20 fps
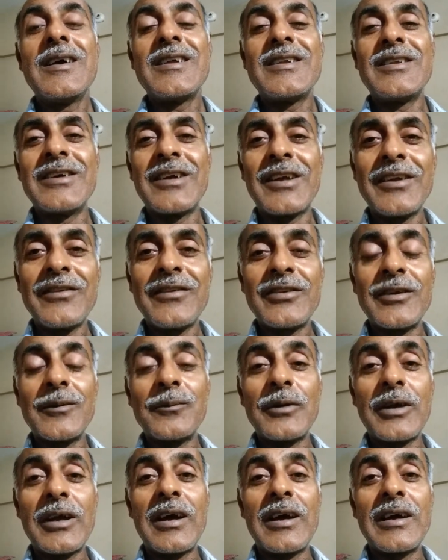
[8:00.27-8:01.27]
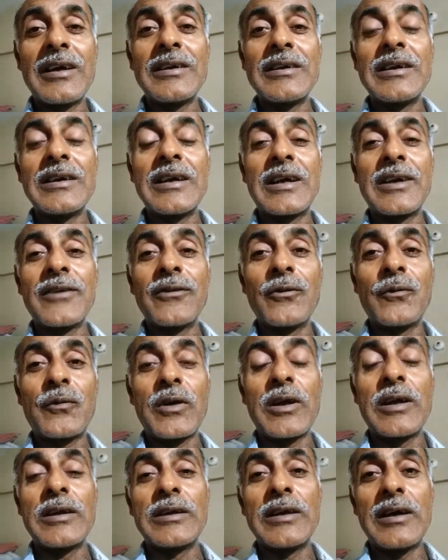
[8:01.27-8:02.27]
the reason behind
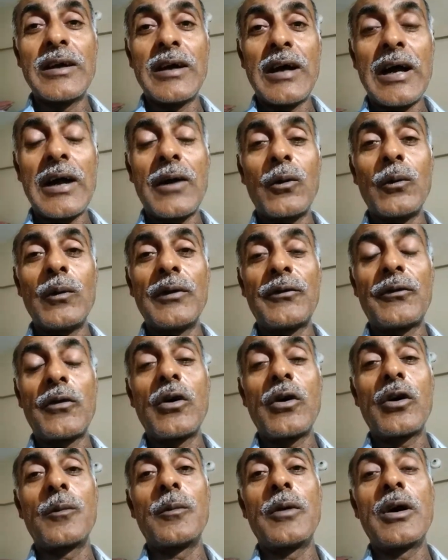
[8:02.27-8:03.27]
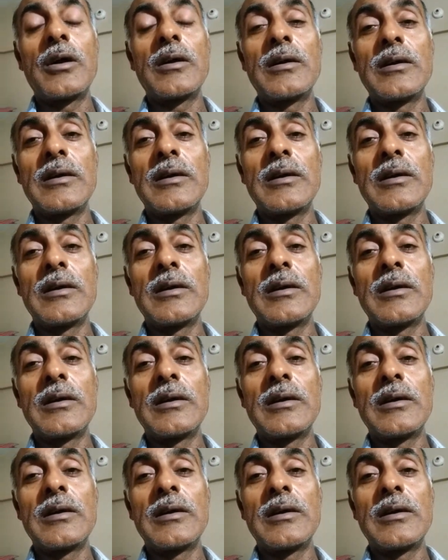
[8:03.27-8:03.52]
schizophrenia, I always talk about